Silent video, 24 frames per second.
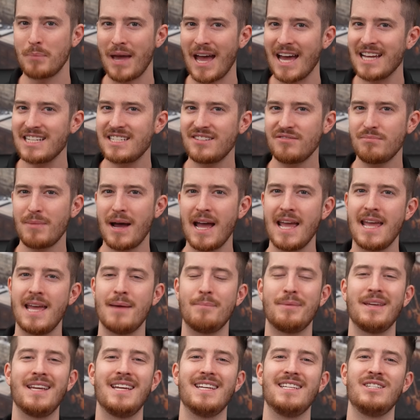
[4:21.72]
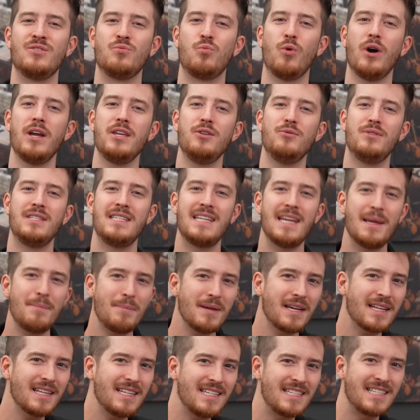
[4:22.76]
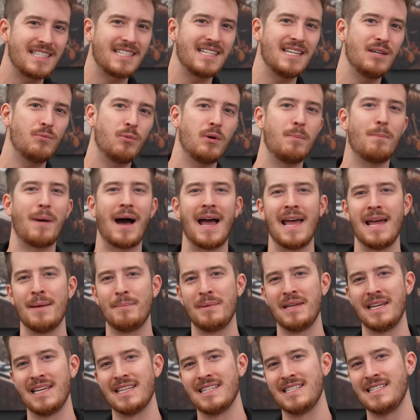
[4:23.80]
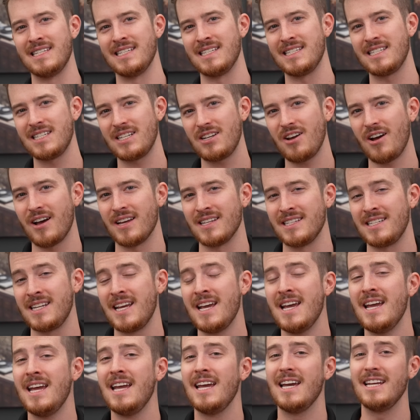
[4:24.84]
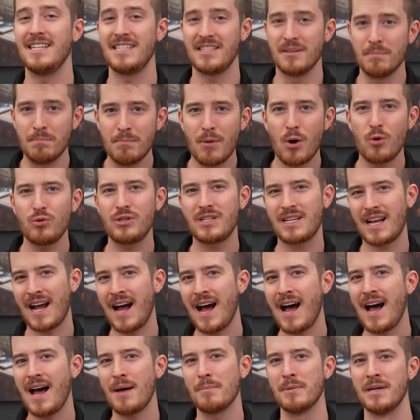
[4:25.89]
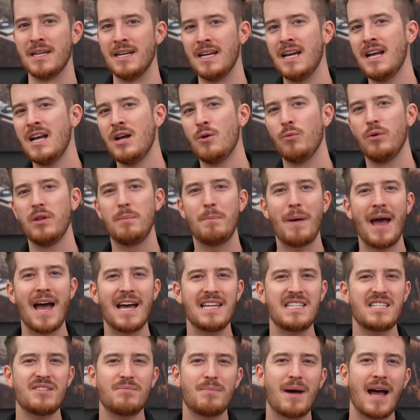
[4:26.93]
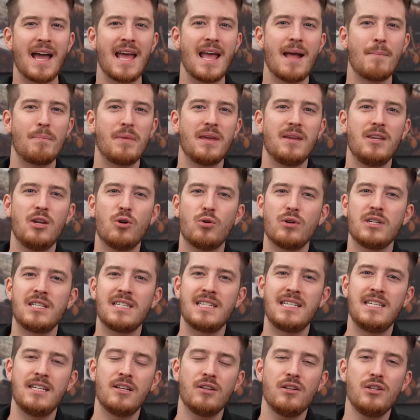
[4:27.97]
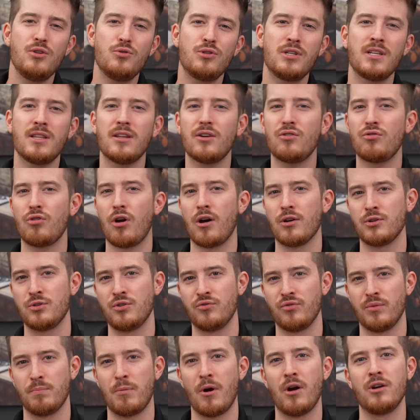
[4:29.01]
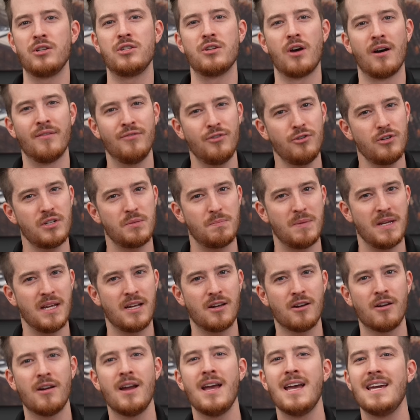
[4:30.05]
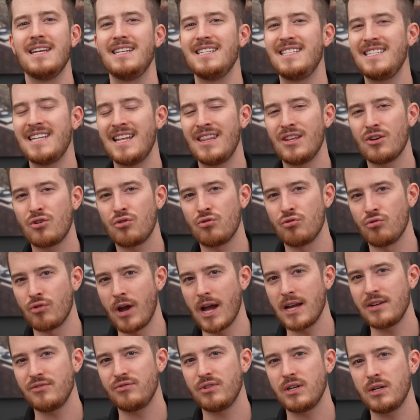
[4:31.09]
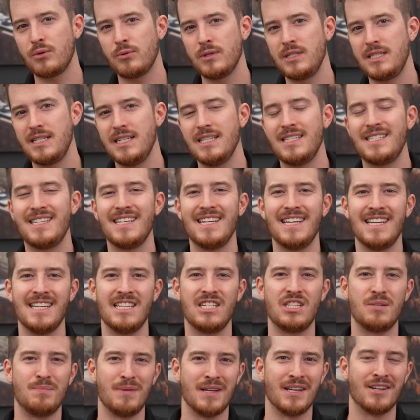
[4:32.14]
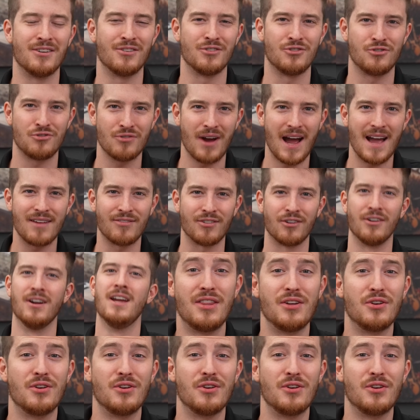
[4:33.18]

Passive bi-amping is what you typically see when bi-amping is discussed. It's the most common. With passive bi-amping, you are still using the crossover parts of your speaker to send the correct frequencies to each speaker driver.